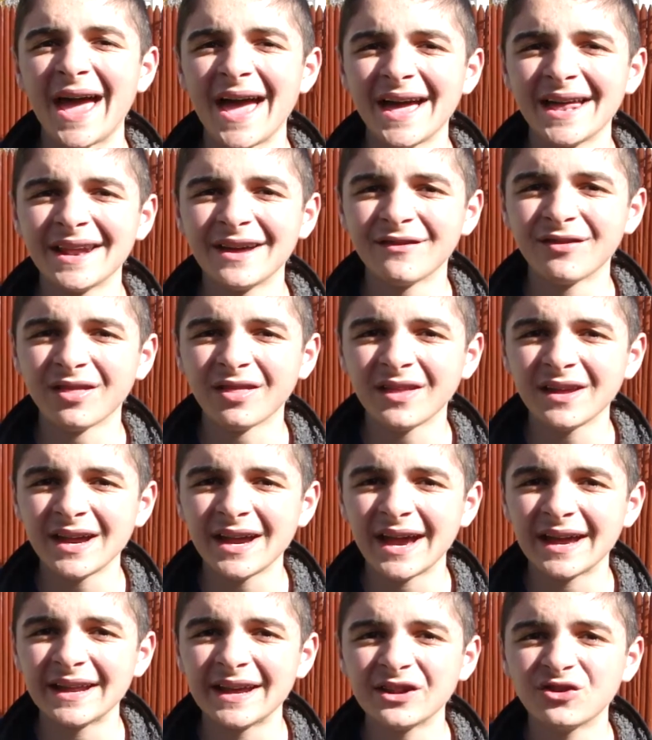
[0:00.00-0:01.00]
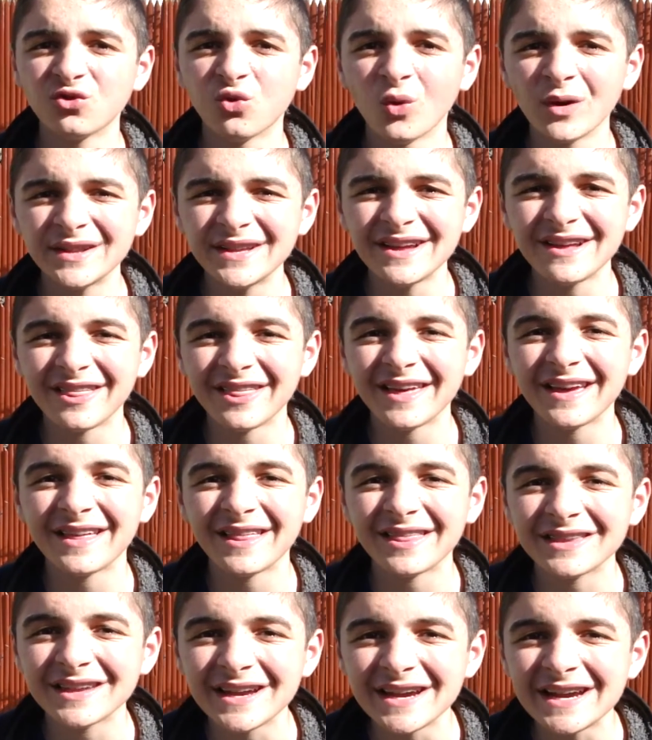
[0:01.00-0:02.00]
NFC in a
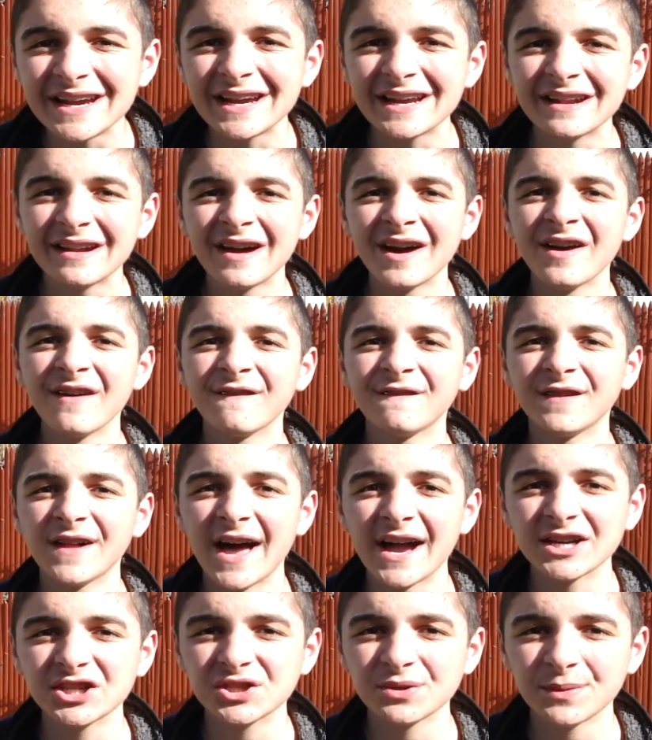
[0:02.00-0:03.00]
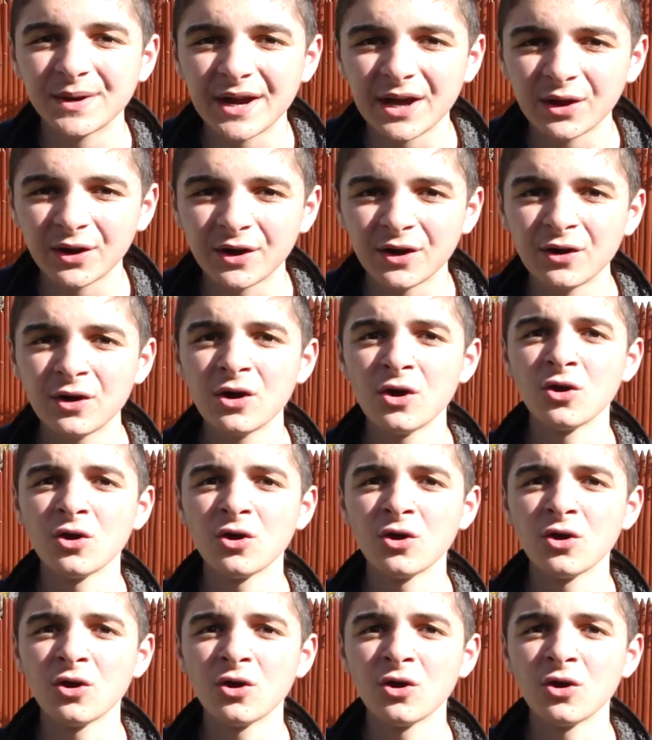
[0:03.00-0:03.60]
2016 flagship killer.